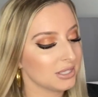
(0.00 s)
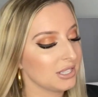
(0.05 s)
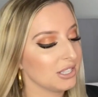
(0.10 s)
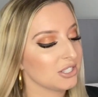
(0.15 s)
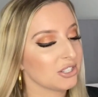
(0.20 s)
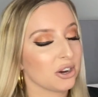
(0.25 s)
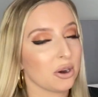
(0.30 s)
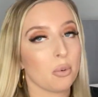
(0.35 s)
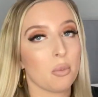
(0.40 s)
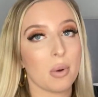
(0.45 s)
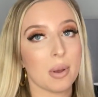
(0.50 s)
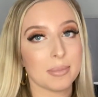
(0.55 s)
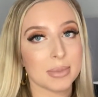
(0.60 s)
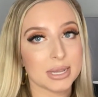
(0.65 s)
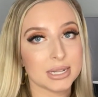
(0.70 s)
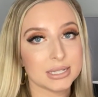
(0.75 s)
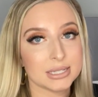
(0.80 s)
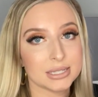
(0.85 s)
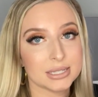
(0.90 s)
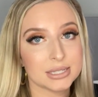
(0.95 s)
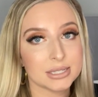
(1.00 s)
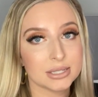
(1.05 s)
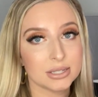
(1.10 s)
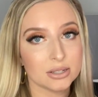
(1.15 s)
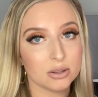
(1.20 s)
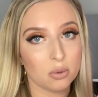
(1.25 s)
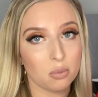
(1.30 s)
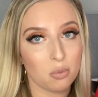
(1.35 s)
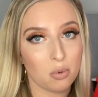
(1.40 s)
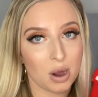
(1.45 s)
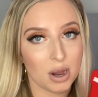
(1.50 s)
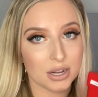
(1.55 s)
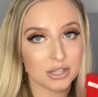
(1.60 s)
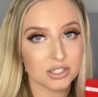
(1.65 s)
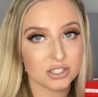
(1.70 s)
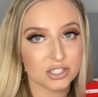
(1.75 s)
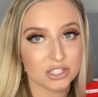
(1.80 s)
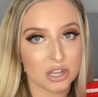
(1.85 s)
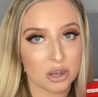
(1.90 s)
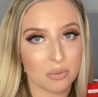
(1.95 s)
These are women's
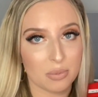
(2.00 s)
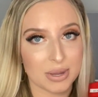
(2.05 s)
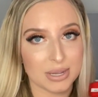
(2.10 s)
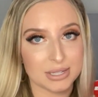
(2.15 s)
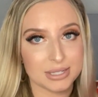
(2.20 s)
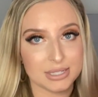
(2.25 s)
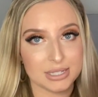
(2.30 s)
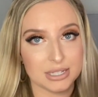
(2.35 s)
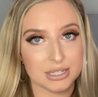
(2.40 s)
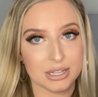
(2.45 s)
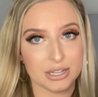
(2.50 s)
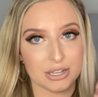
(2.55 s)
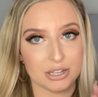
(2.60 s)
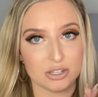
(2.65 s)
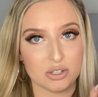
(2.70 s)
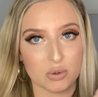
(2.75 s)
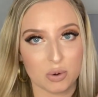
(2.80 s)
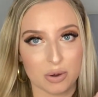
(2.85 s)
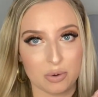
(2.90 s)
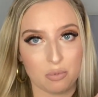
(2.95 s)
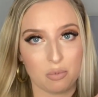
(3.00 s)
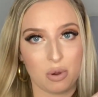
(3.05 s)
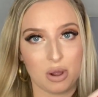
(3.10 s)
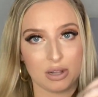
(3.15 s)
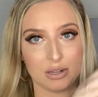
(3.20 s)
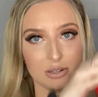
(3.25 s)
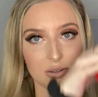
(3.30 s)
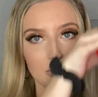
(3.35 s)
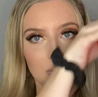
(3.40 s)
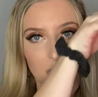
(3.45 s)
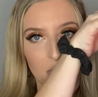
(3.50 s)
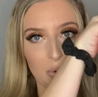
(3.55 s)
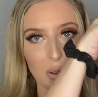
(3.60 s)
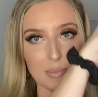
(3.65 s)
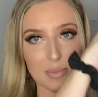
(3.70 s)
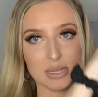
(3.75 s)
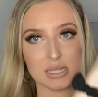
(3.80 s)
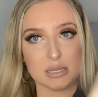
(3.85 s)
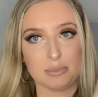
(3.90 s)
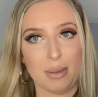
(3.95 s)
ones, so we see the Jordan 1
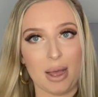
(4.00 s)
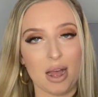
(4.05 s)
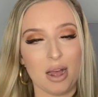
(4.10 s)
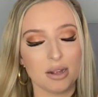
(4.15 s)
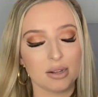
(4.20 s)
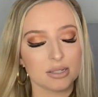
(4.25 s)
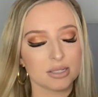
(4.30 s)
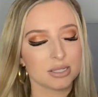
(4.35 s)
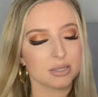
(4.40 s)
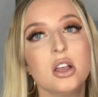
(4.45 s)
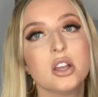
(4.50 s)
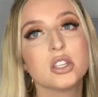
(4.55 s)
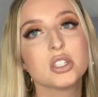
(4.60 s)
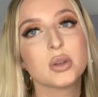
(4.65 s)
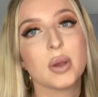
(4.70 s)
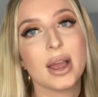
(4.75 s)
women's box. So I